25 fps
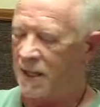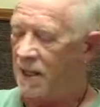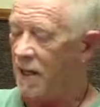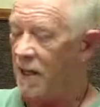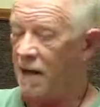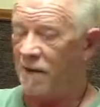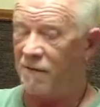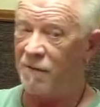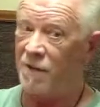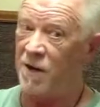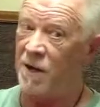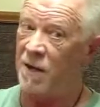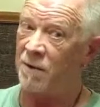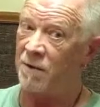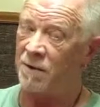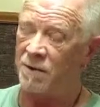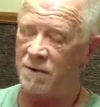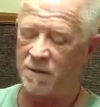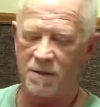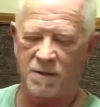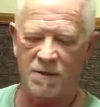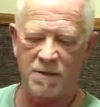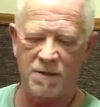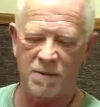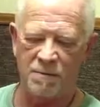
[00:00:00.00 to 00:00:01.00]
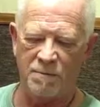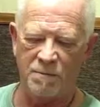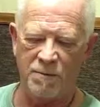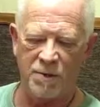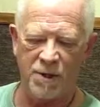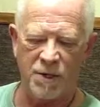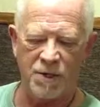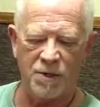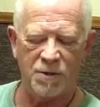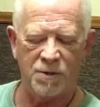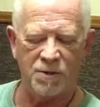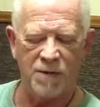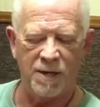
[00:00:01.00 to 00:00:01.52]
I found some
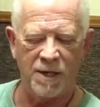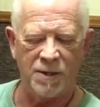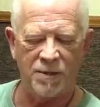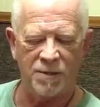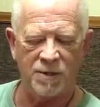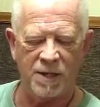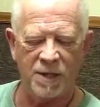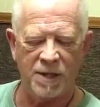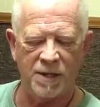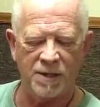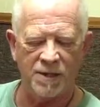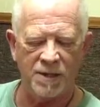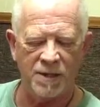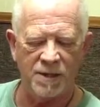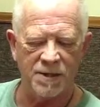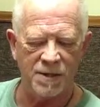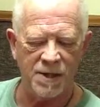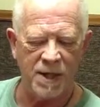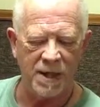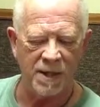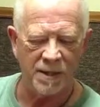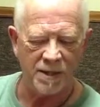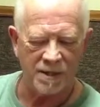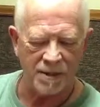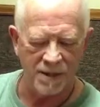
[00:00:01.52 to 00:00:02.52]
pretty strange things inside